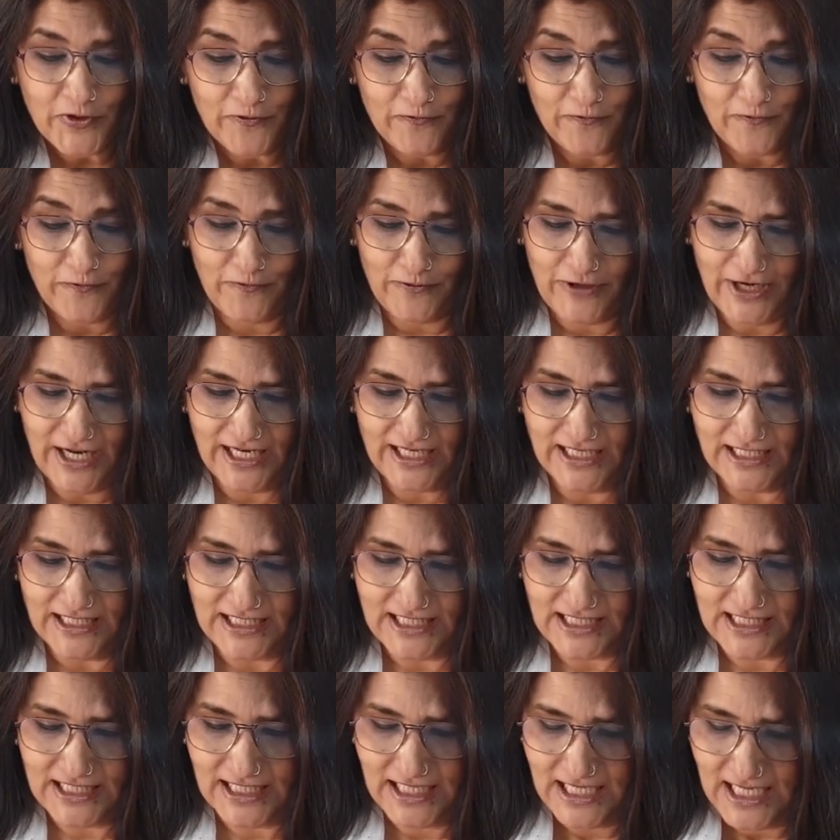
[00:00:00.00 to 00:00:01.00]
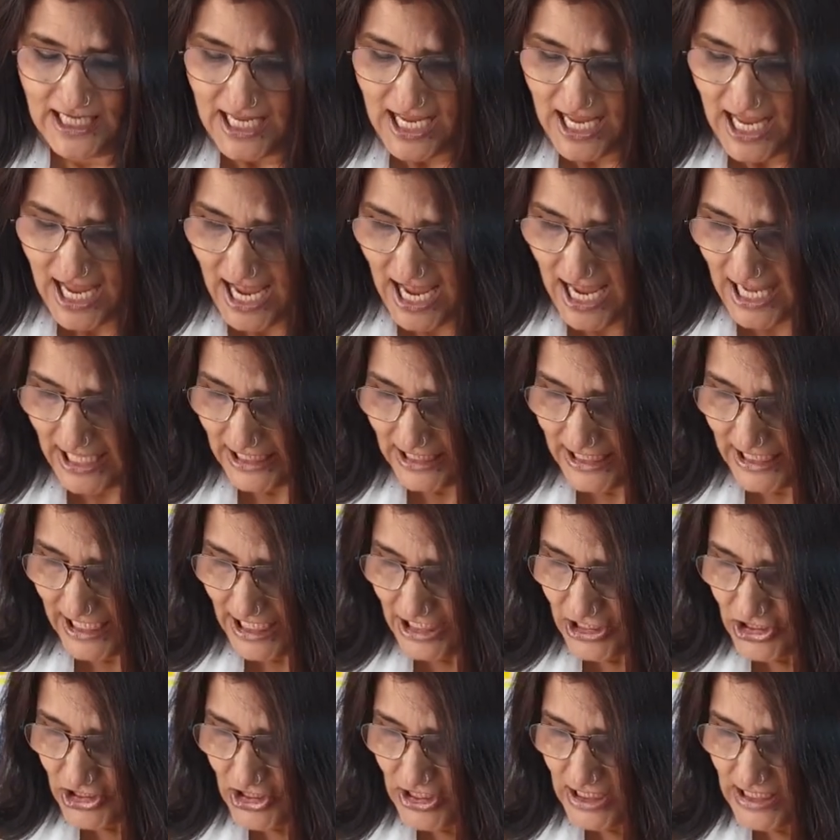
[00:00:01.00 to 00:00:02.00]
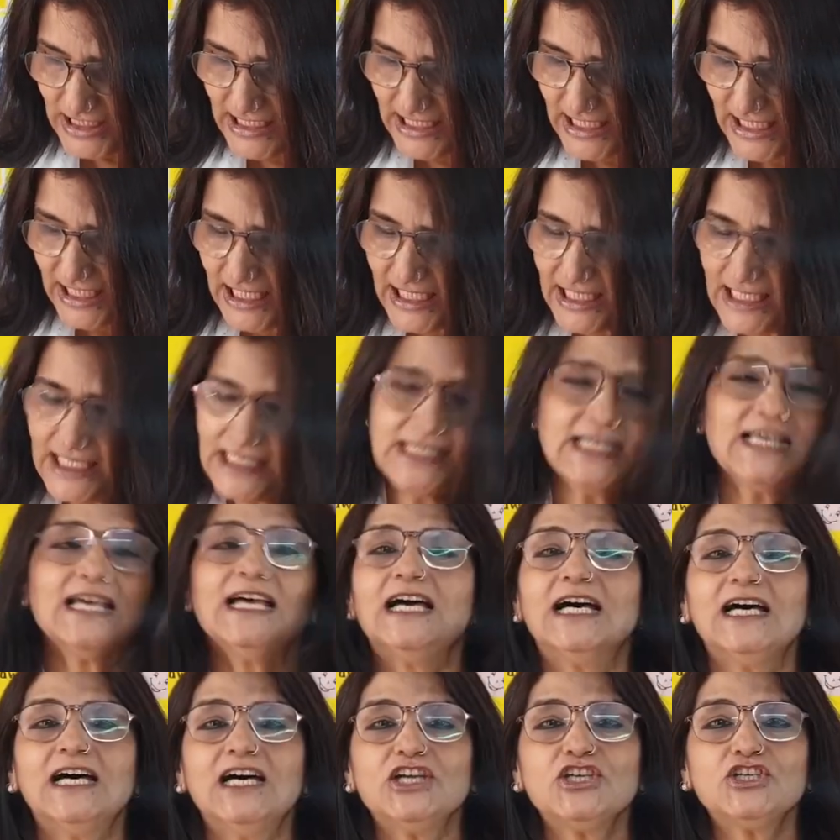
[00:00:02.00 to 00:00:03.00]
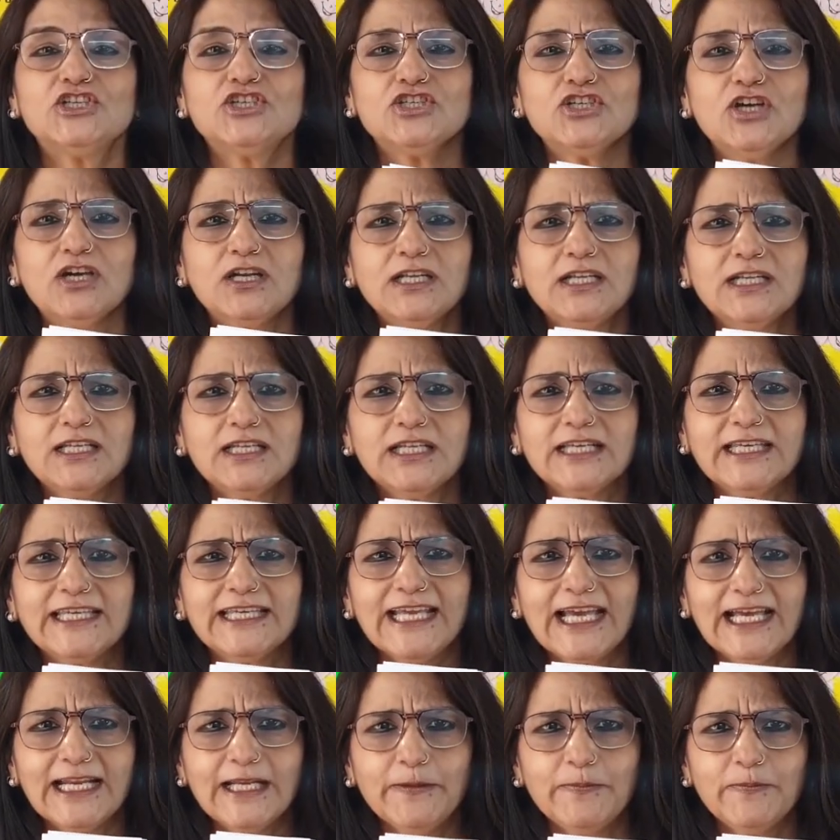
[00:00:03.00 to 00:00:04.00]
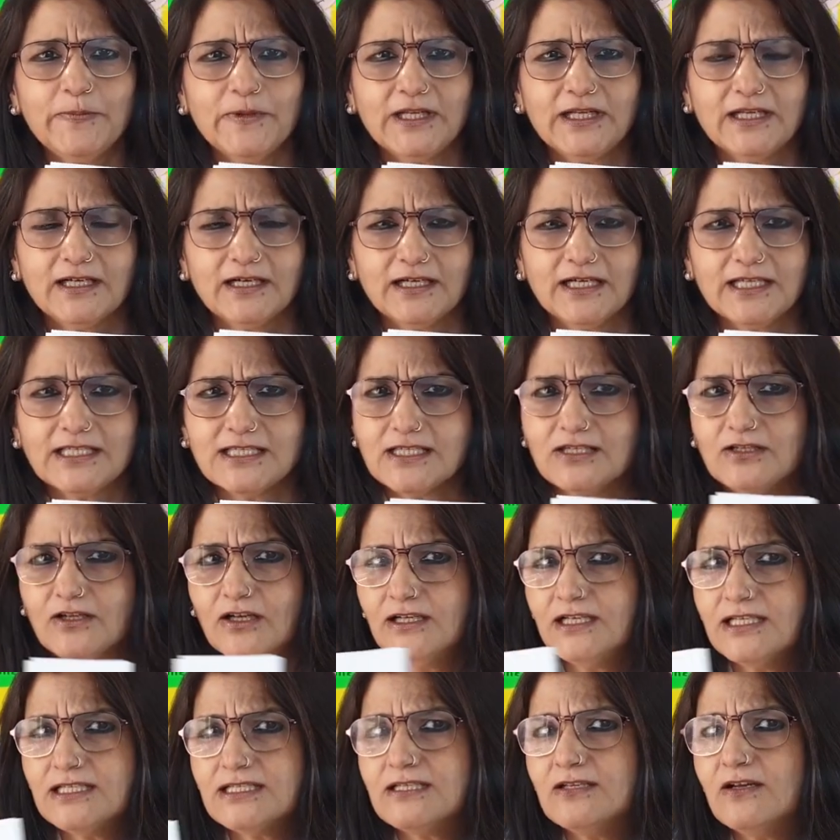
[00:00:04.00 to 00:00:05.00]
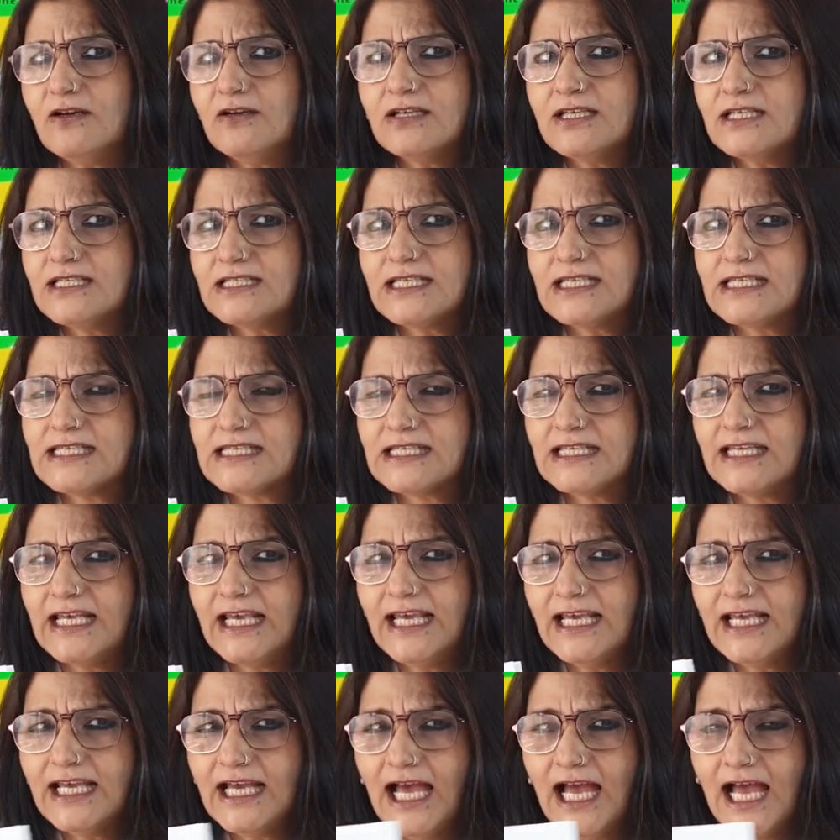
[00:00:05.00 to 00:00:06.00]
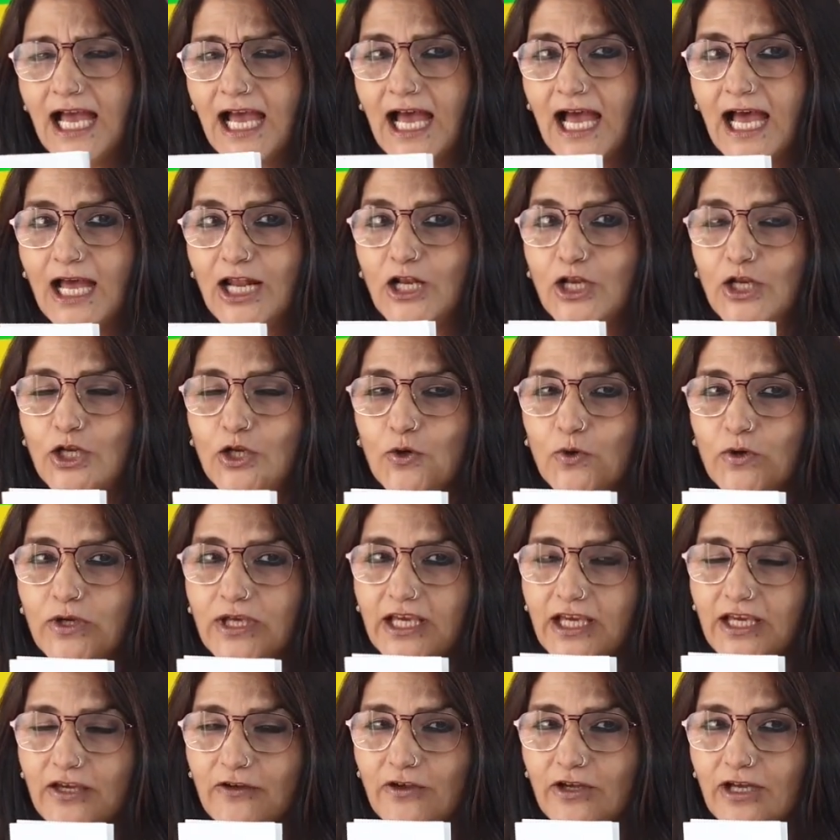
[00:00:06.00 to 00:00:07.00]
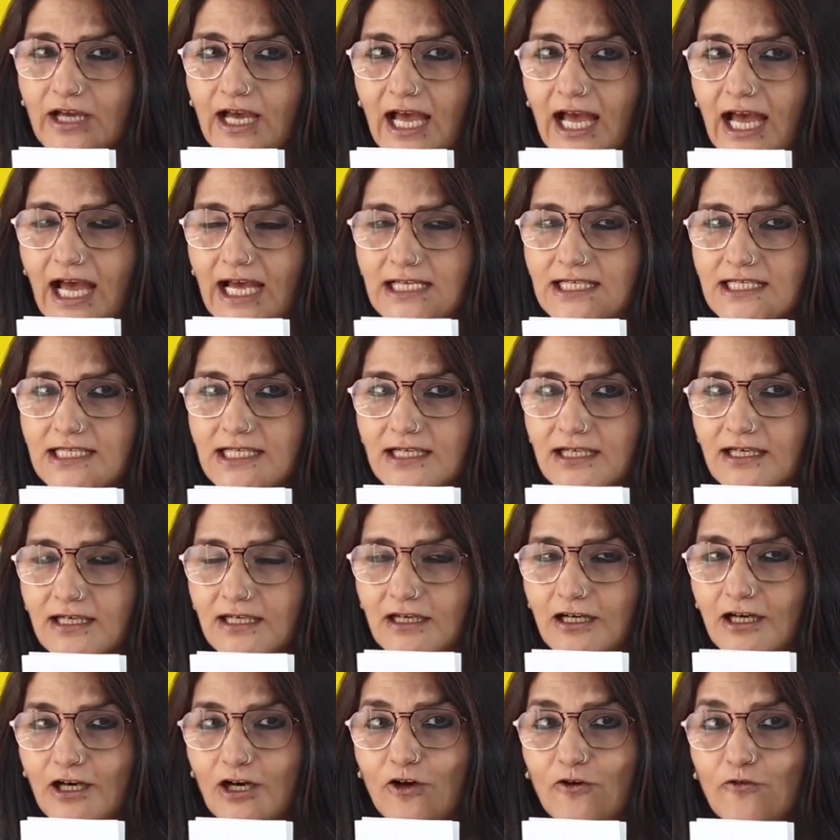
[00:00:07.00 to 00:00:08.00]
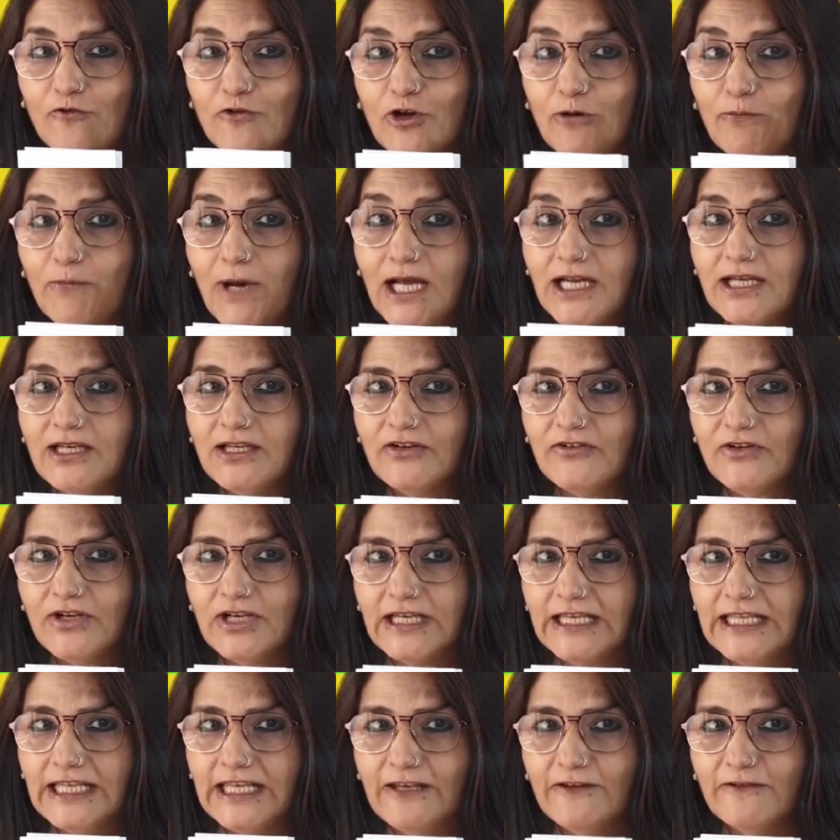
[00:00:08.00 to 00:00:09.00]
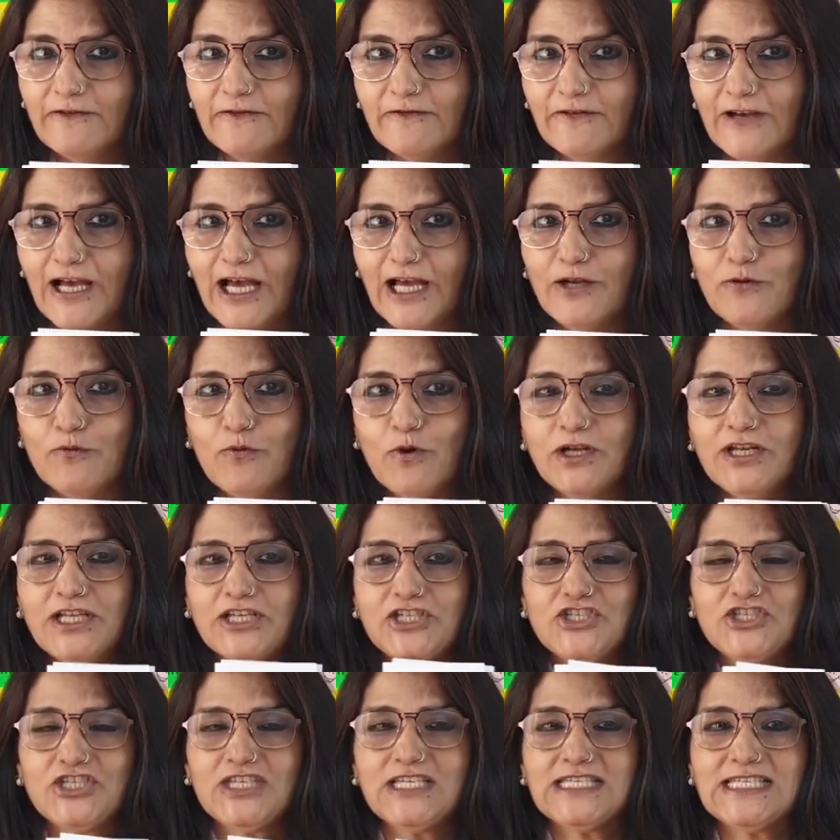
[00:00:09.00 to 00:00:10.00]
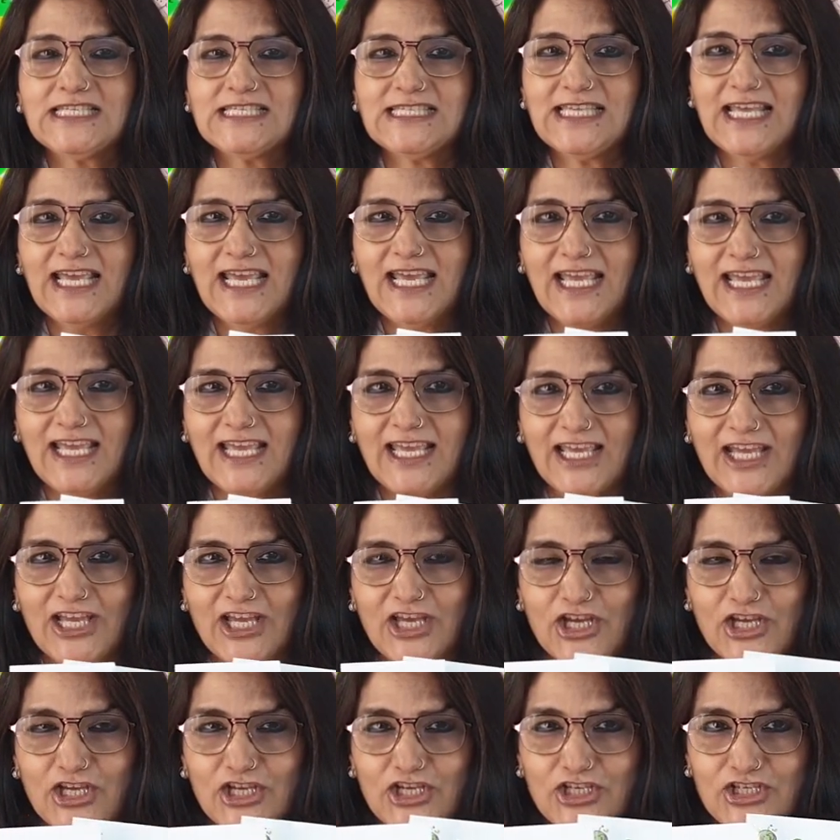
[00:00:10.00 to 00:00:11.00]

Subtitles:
friend. And then she sees a short caterpillar. It's not as long as the snake, looking at her from under a leaf. And what does she say?